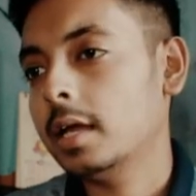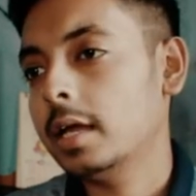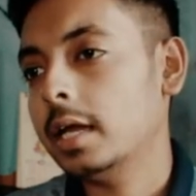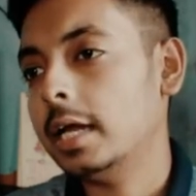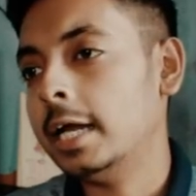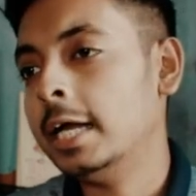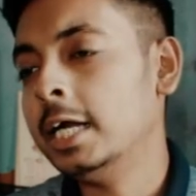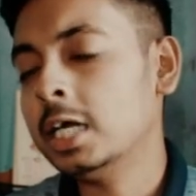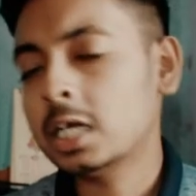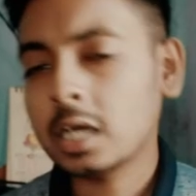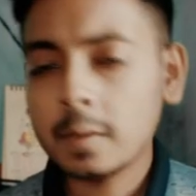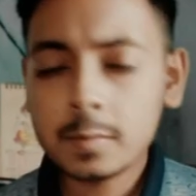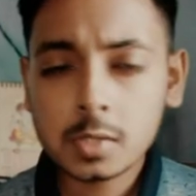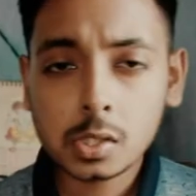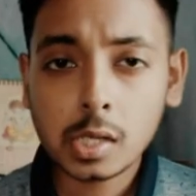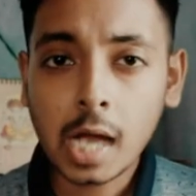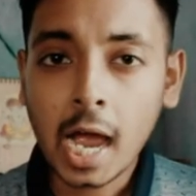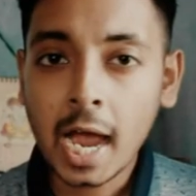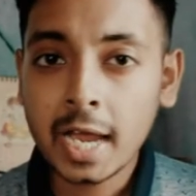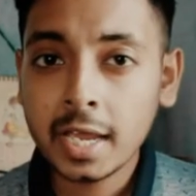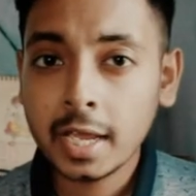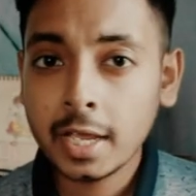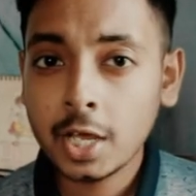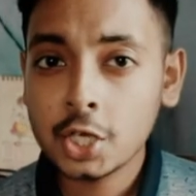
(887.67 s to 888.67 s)
In terms of
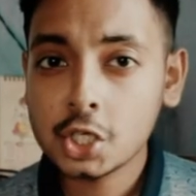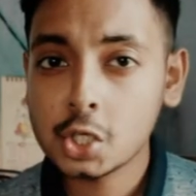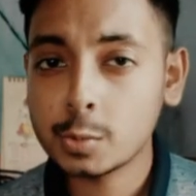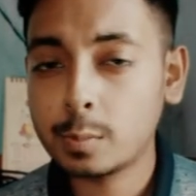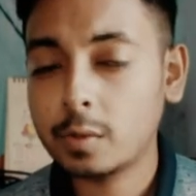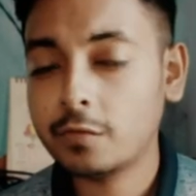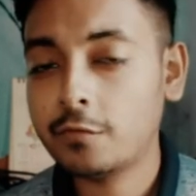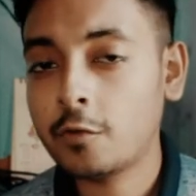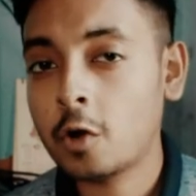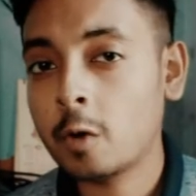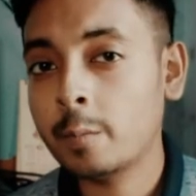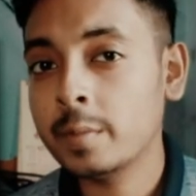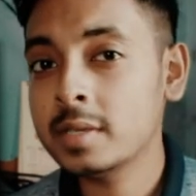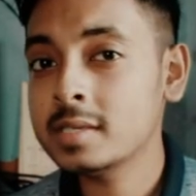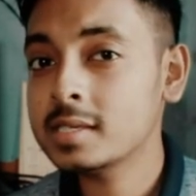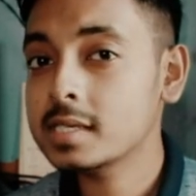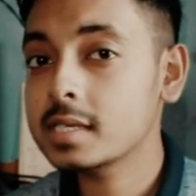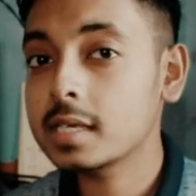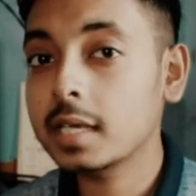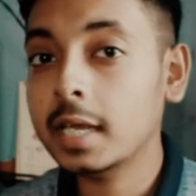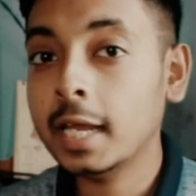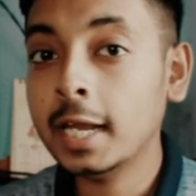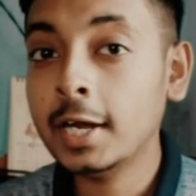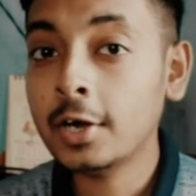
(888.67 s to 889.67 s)
high ISO
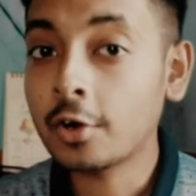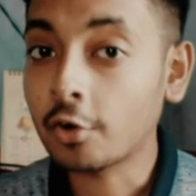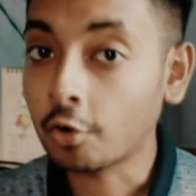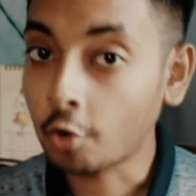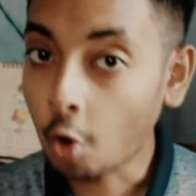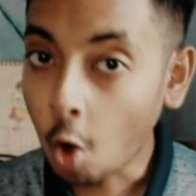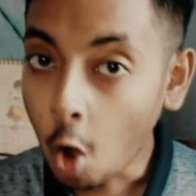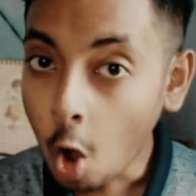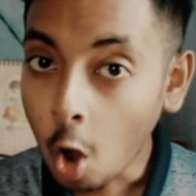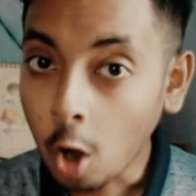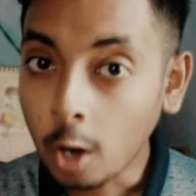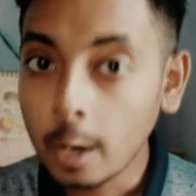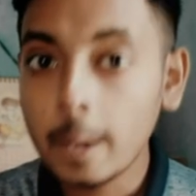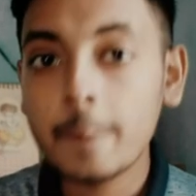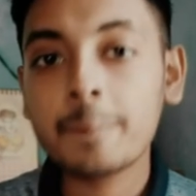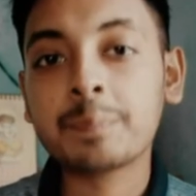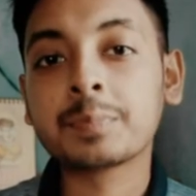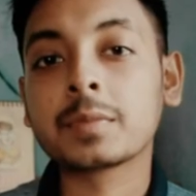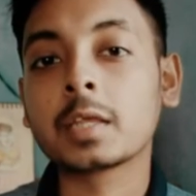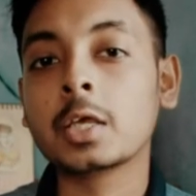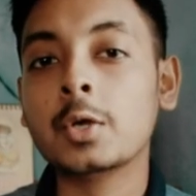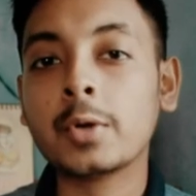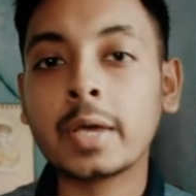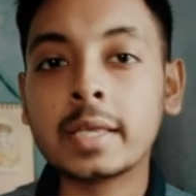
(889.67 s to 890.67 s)
performance in RAW,
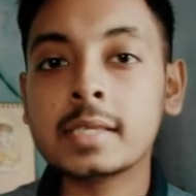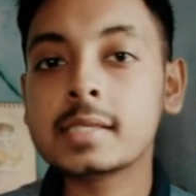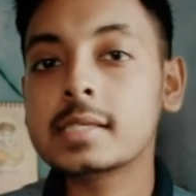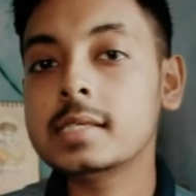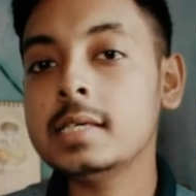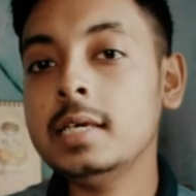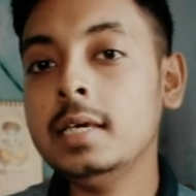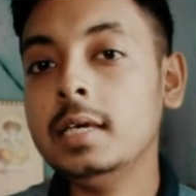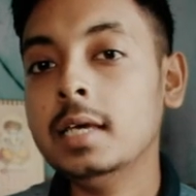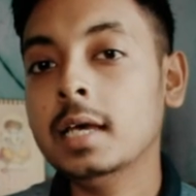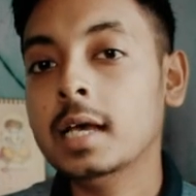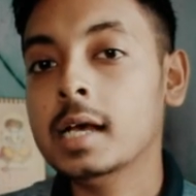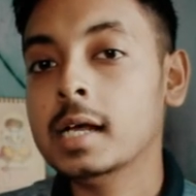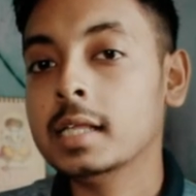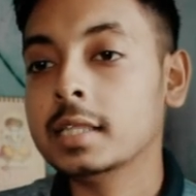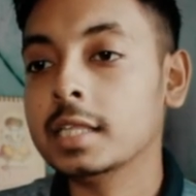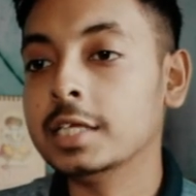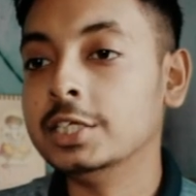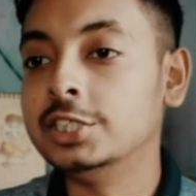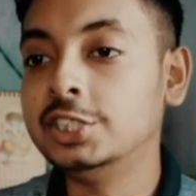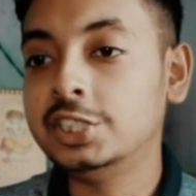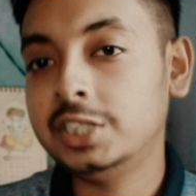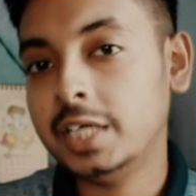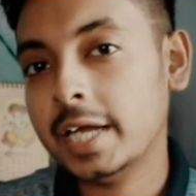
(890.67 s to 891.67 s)
you can see the
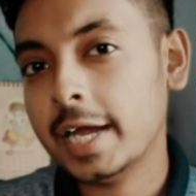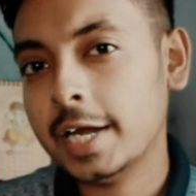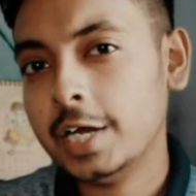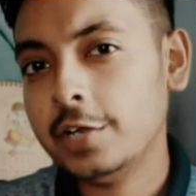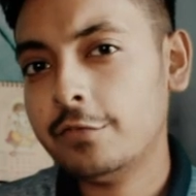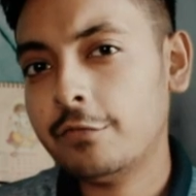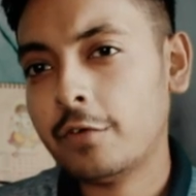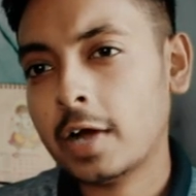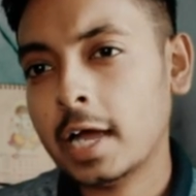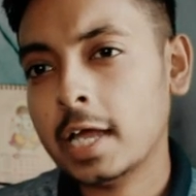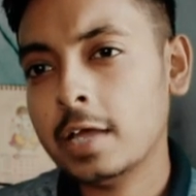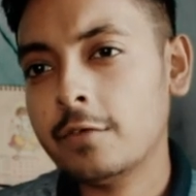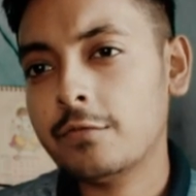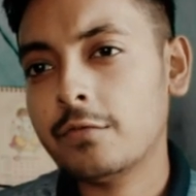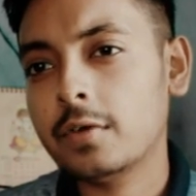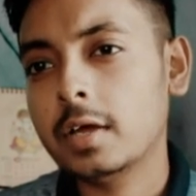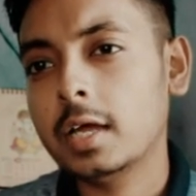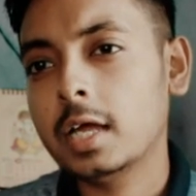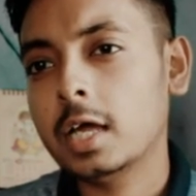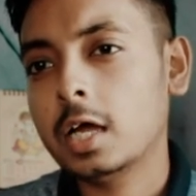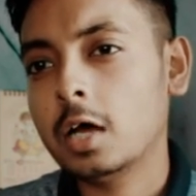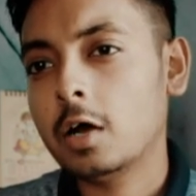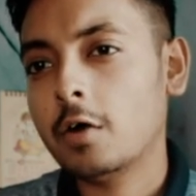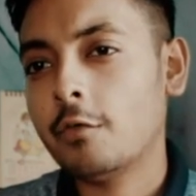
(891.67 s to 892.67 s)
G85
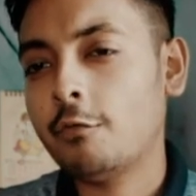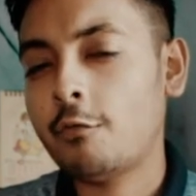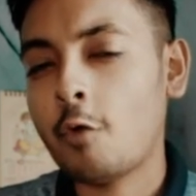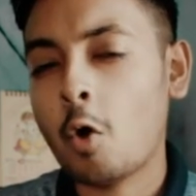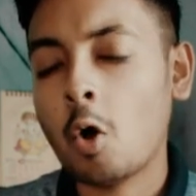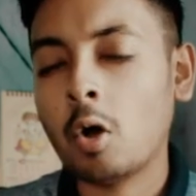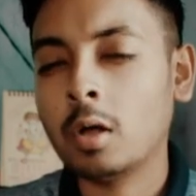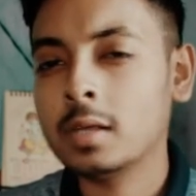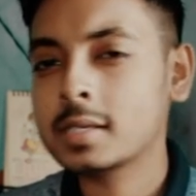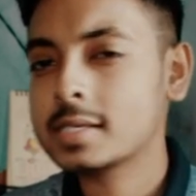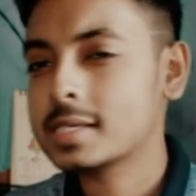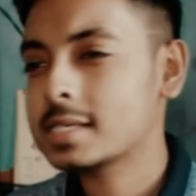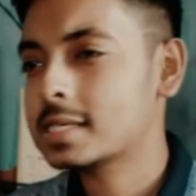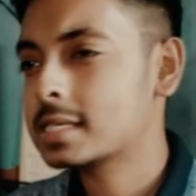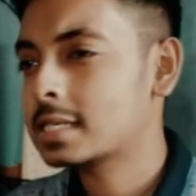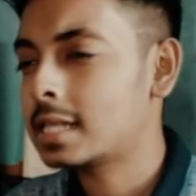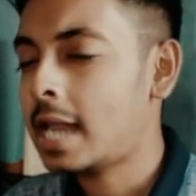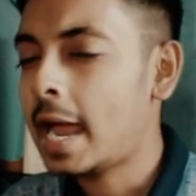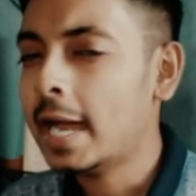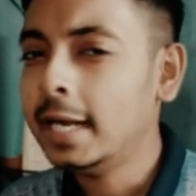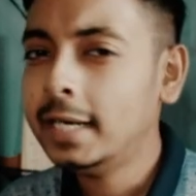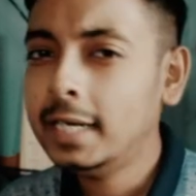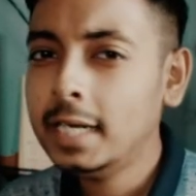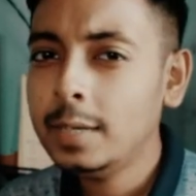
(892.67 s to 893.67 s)
falls
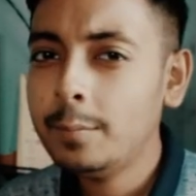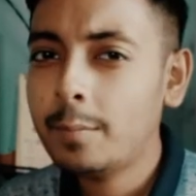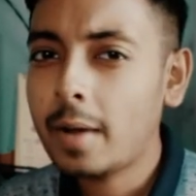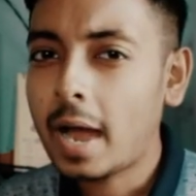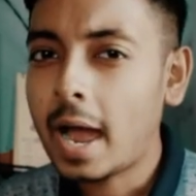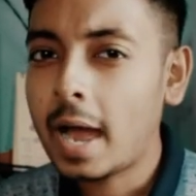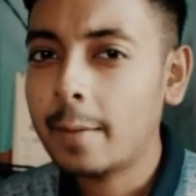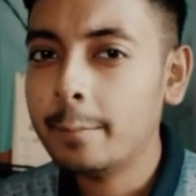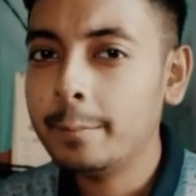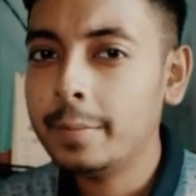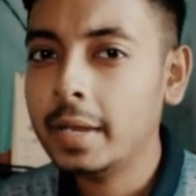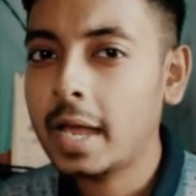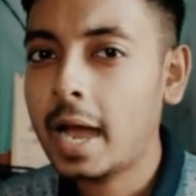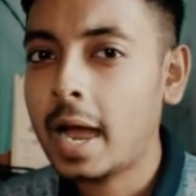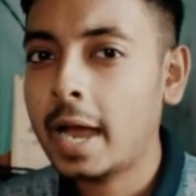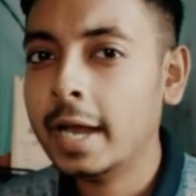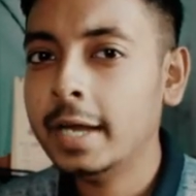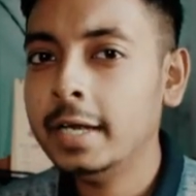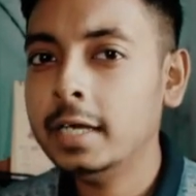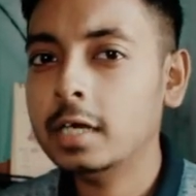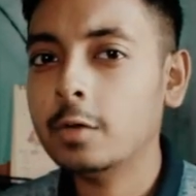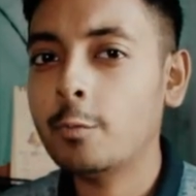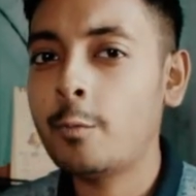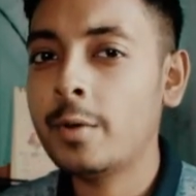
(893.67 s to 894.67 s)
slightly
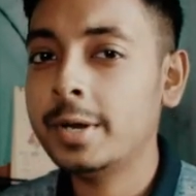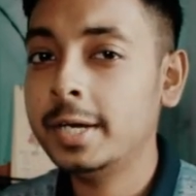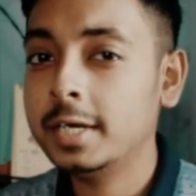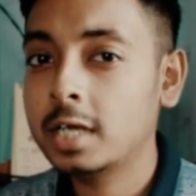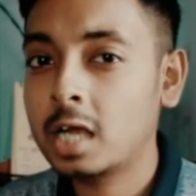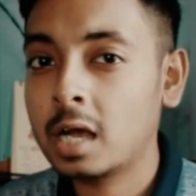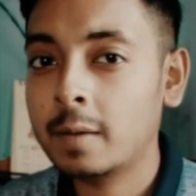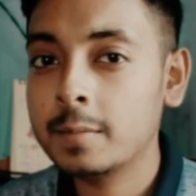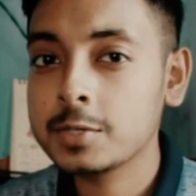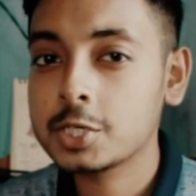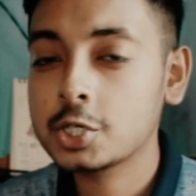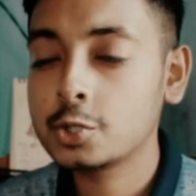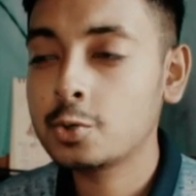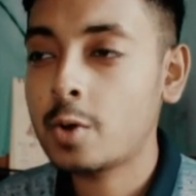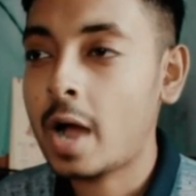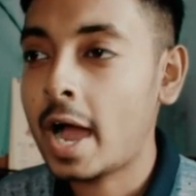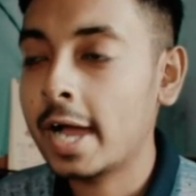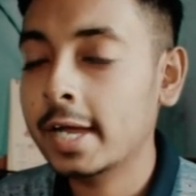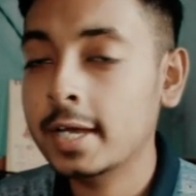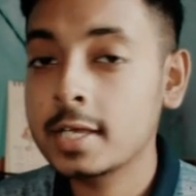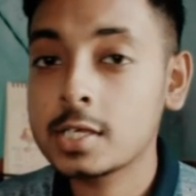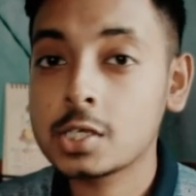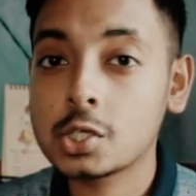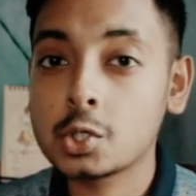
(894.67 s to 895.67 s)
behind when it comes to
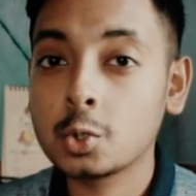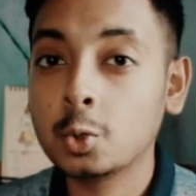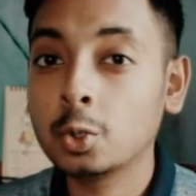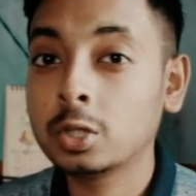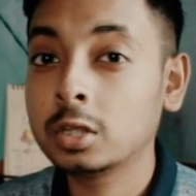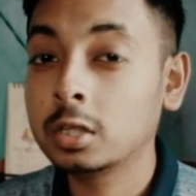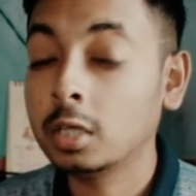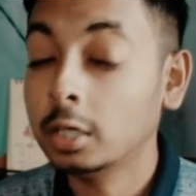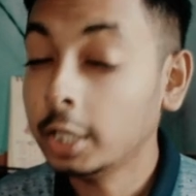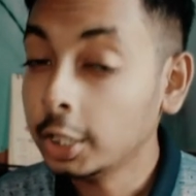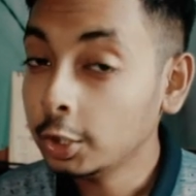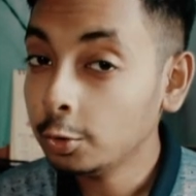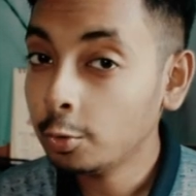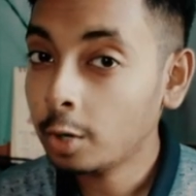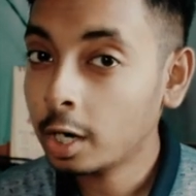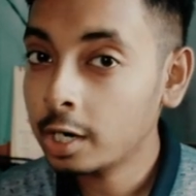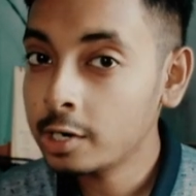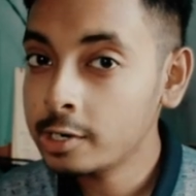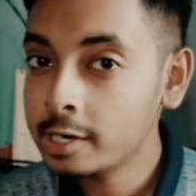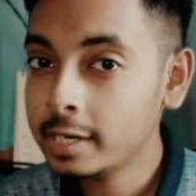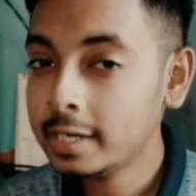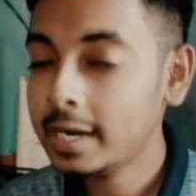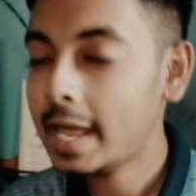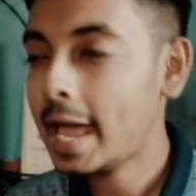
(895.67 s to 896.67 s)
ISO
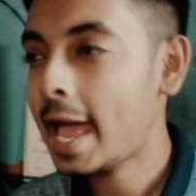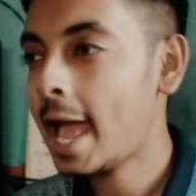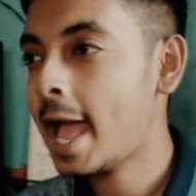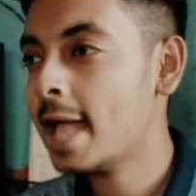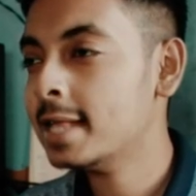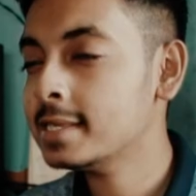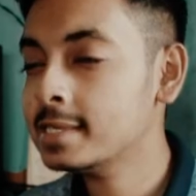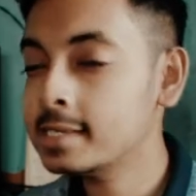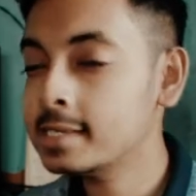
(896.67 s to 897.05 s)
3200 and